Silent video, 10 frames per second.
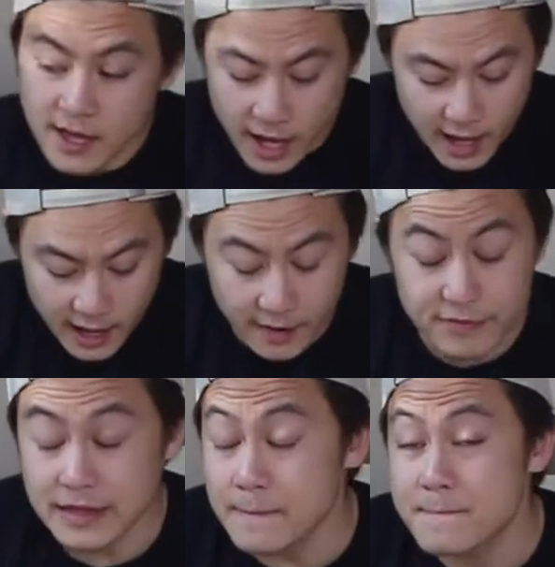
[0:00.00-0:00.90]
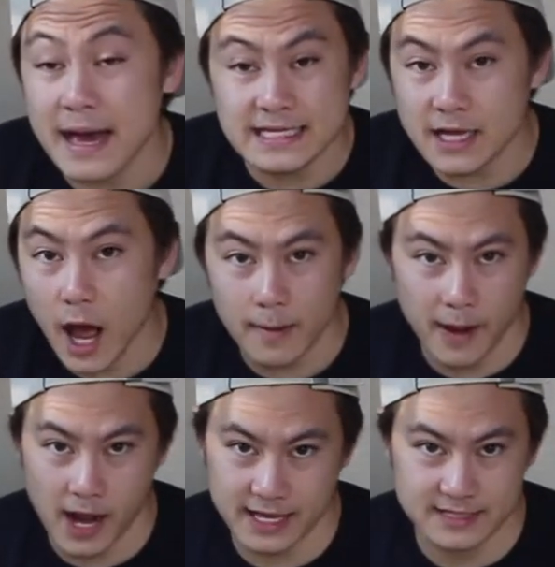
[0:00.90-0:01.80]
The best Hot
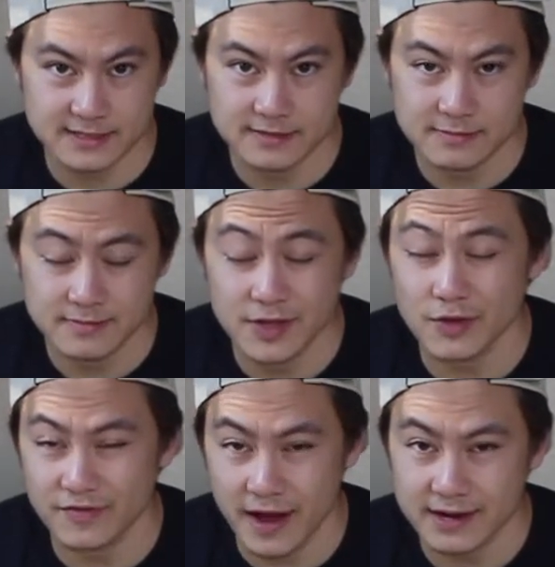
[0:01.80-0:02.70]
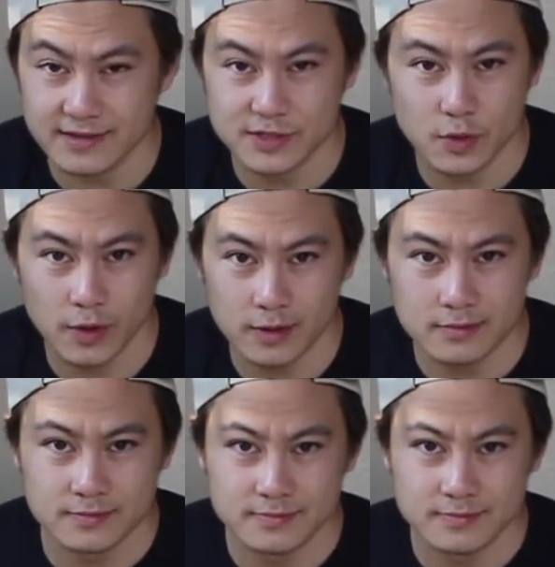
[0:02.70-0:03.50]
Pockets that you'll find at the store.